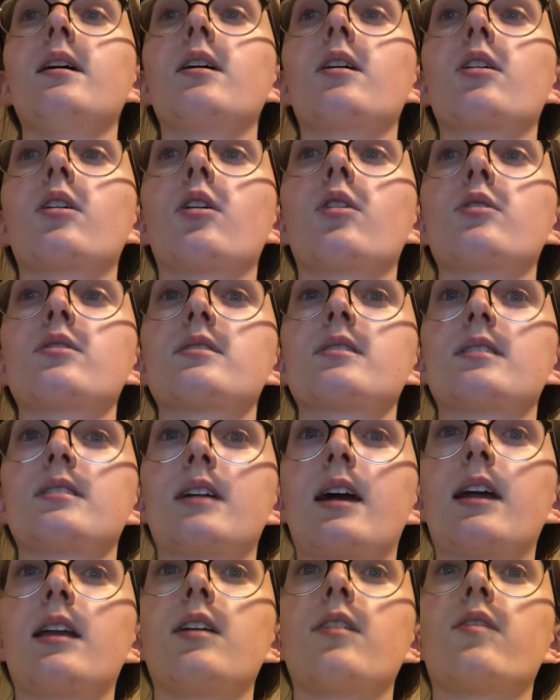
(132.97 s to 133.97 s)
Close to
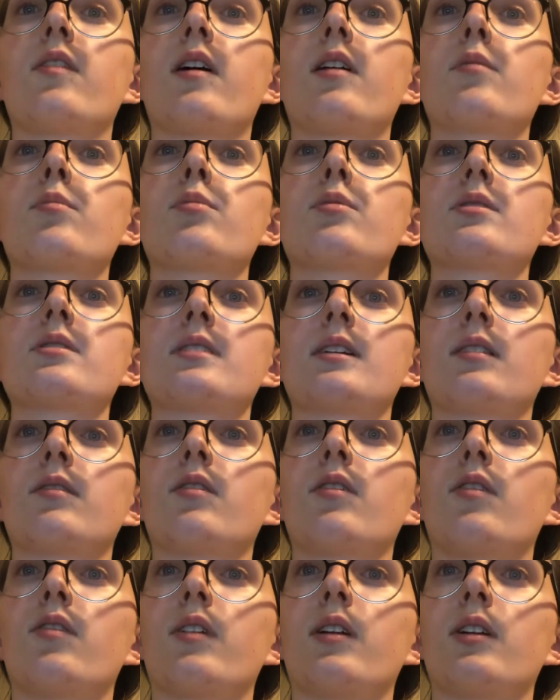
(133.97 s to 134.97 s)
95% of
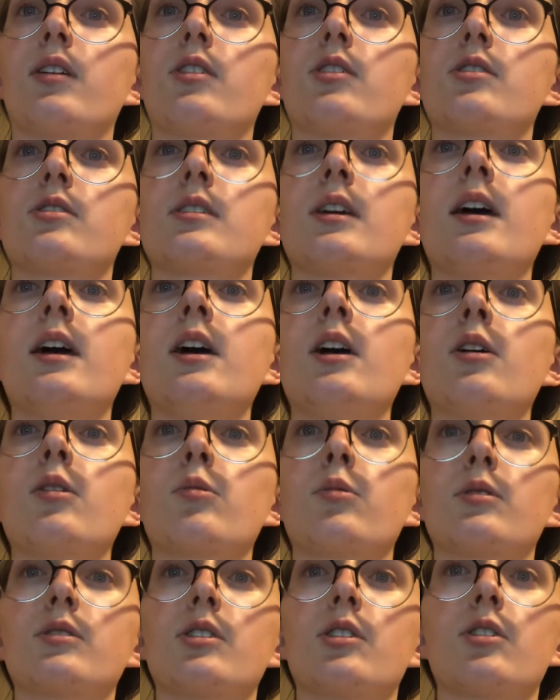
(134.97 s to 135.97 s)
offenders
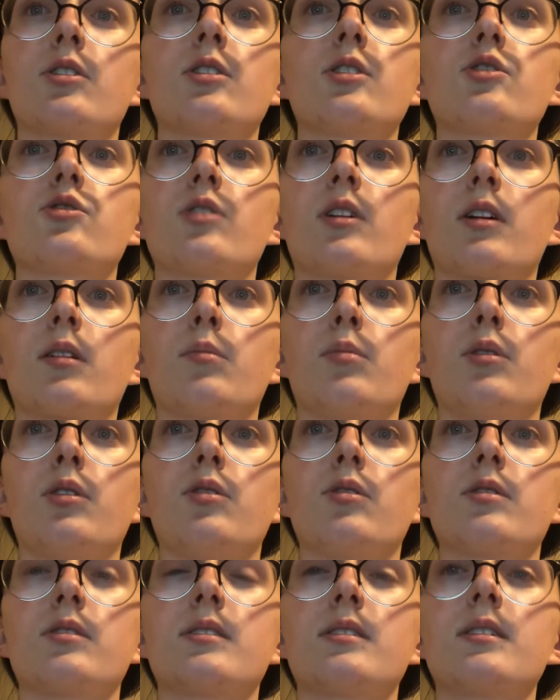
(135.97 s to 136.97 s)
return to drug
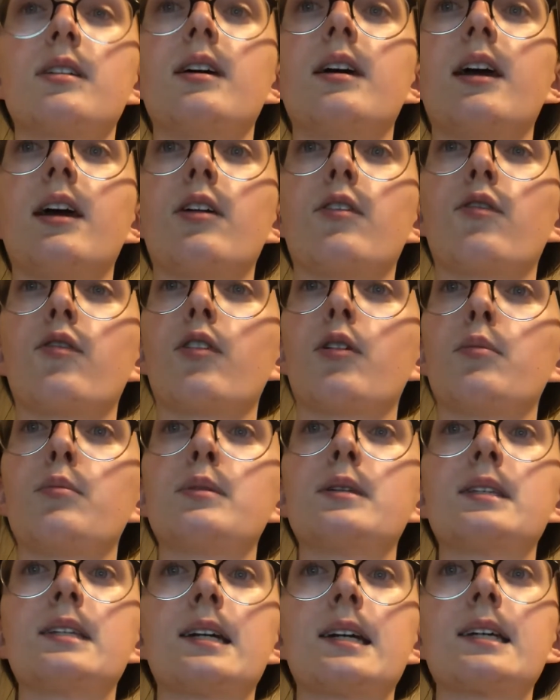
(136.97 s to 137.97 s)
abuse, and from
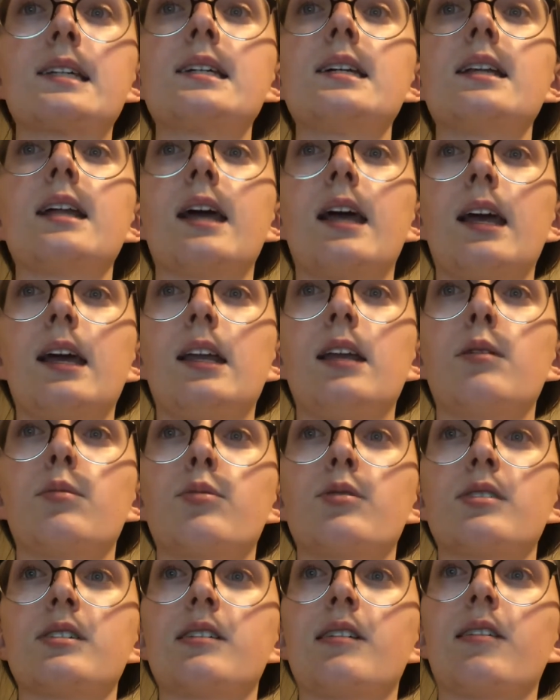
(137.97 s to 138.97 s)
60 to
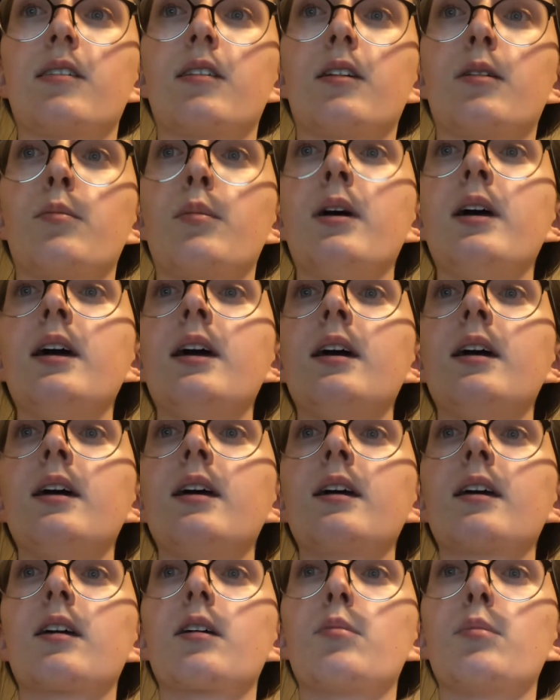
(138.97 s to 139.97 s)
80% of them
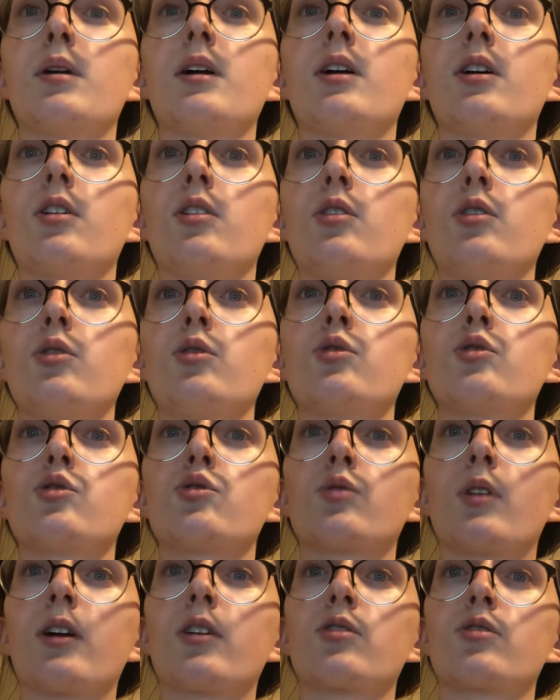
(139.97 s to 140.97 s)
commit a new
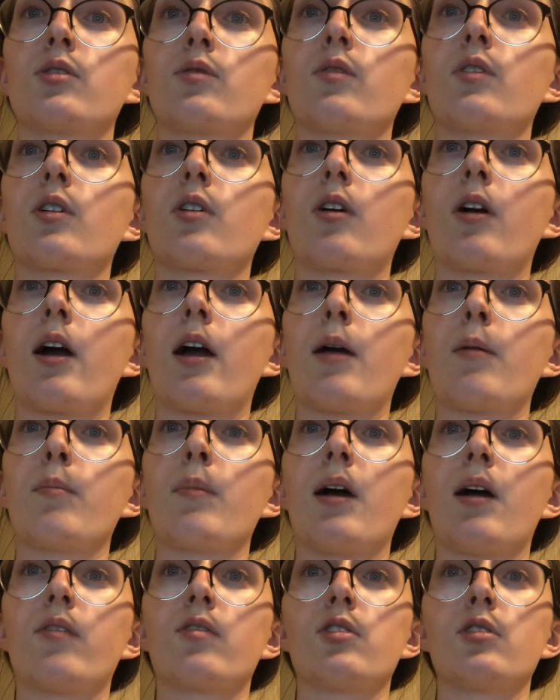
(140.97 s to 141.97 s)
drug-driven crime
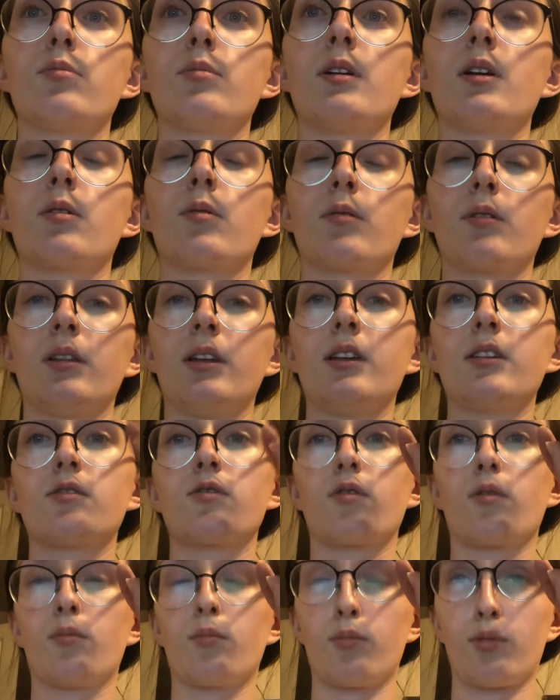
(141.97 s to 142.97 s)
after being released
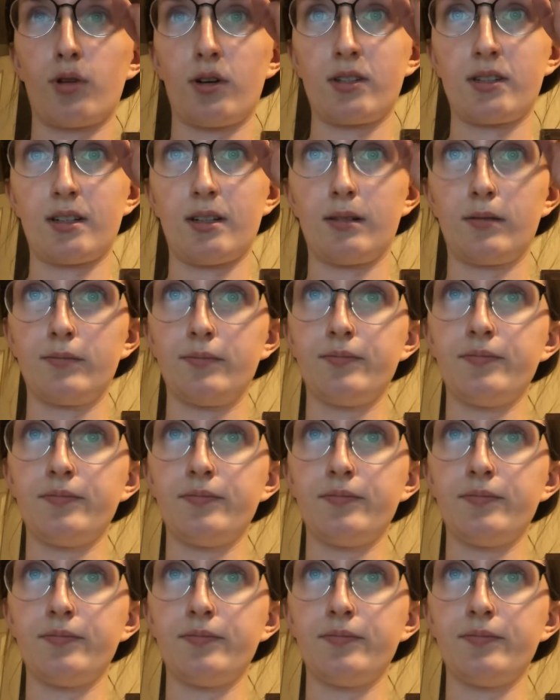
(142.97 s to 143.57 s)
from prison.